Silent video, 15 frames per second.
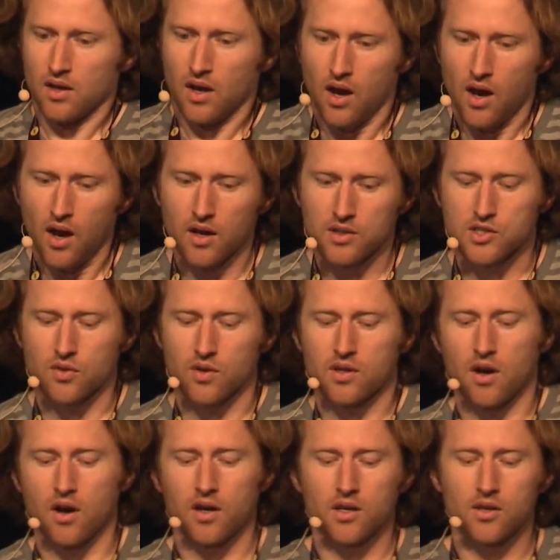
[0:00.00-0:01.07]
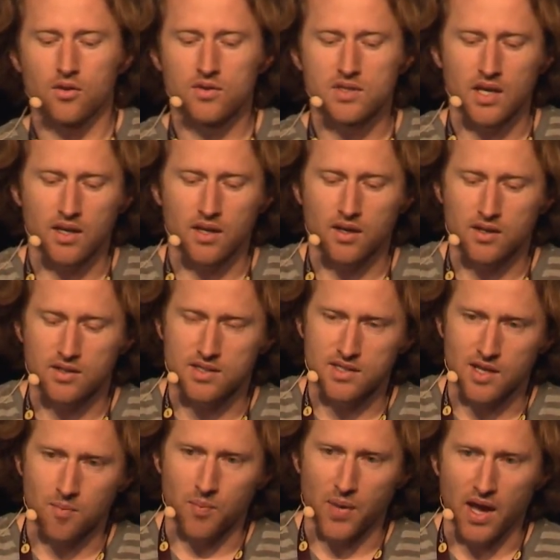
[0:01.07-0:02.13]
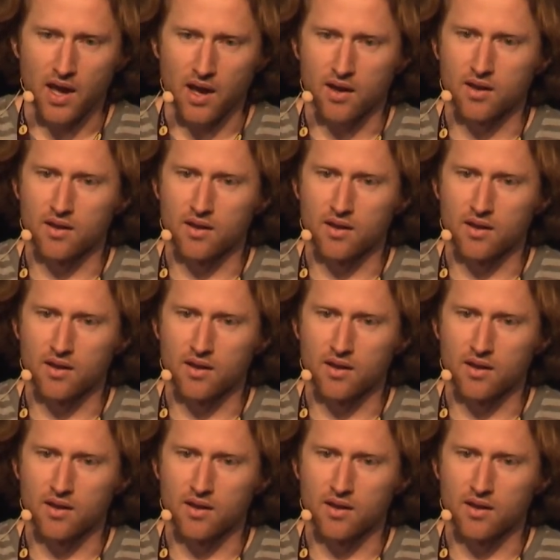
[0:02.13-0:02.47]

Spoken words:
So I'd argue, taking a step back,